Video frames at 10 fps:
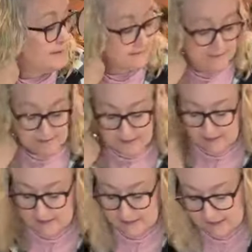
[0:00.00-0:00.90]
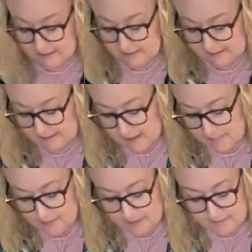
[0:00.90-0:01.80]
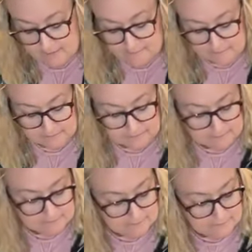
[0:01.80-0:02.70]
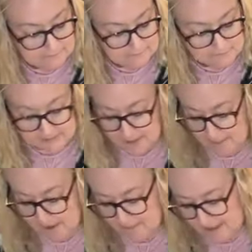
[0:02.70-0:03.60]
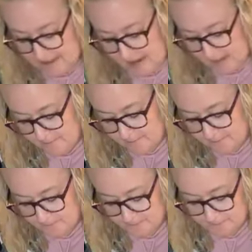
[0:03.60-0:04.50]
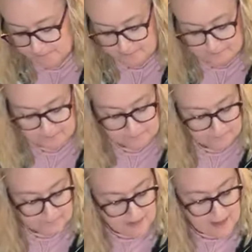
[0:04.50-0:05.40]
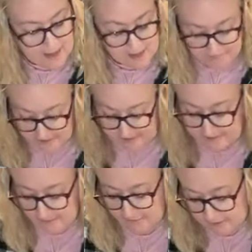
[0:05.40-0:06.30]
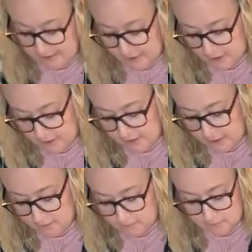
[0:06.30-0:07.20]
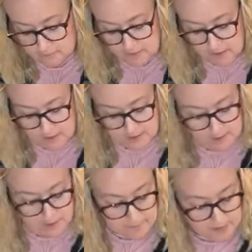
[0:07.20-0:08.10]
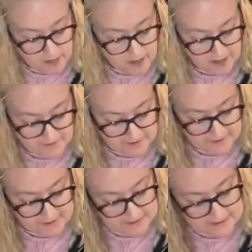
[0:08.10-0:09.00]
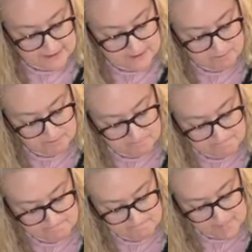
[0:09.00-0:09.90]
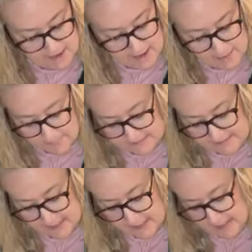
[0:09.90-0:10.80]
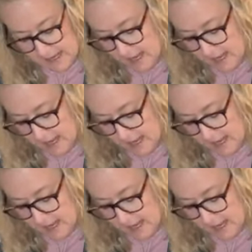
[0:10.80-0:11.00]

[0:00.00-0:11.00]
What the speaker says: Right, Cynthia? Yeah, it's not been a fun time. I'm finally feeling good, though. And my cough is, I would say,